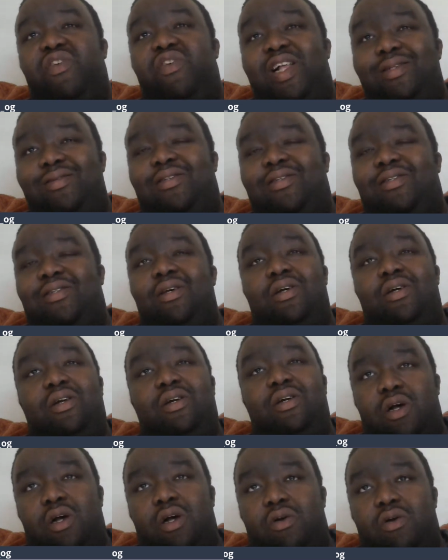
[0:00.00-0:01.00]
We've got
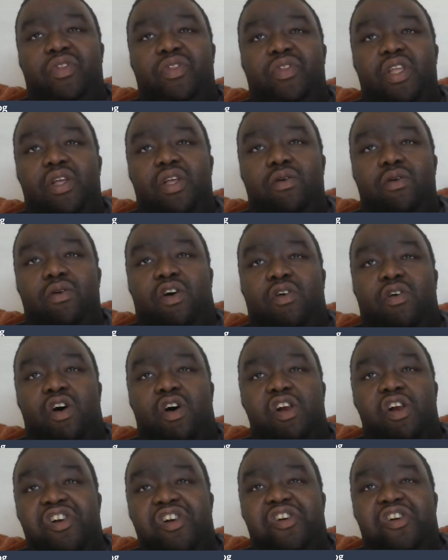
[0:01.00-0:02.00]
enough problems with
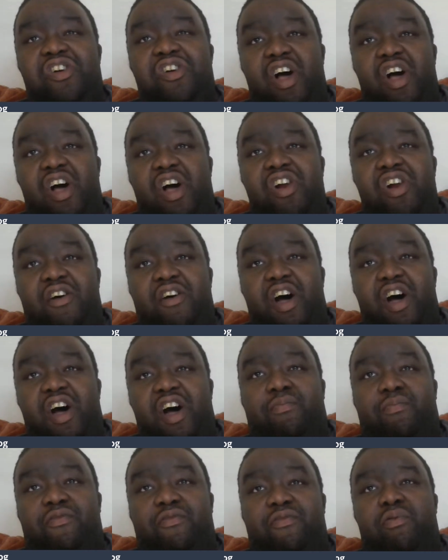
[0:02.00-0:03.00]
Xhaka playing.
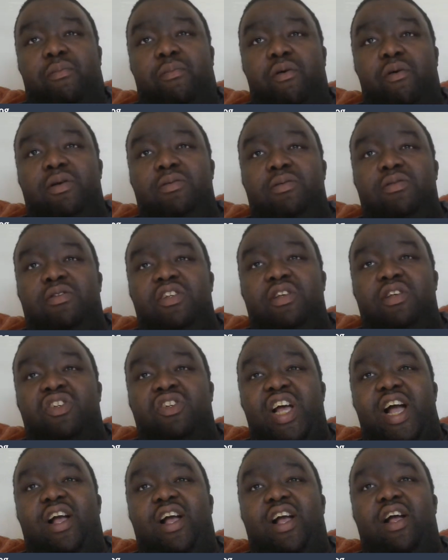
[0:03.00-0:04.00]
And let's be real,
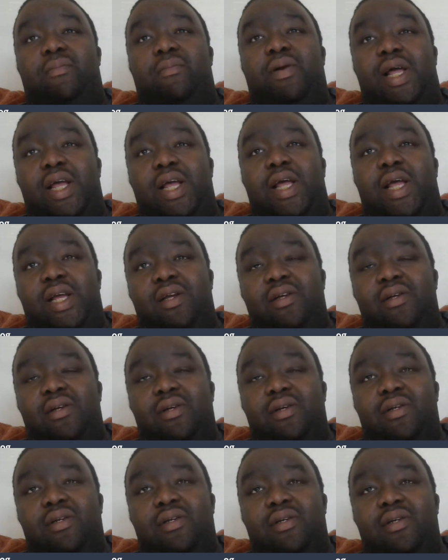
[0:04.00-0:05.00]
Xhaka will probably
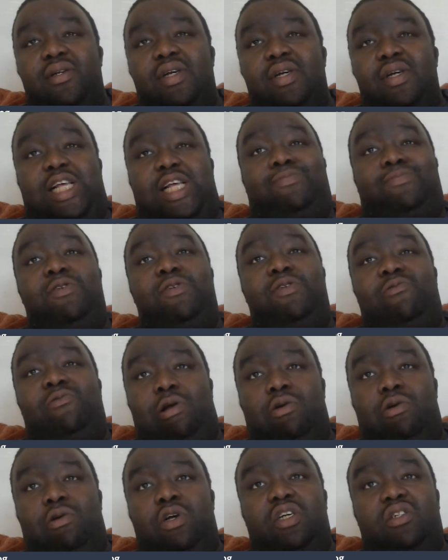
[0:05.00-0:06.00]
play.
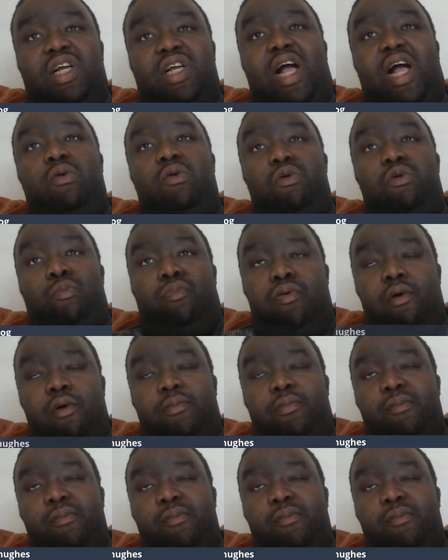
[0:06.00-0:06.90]
So, no.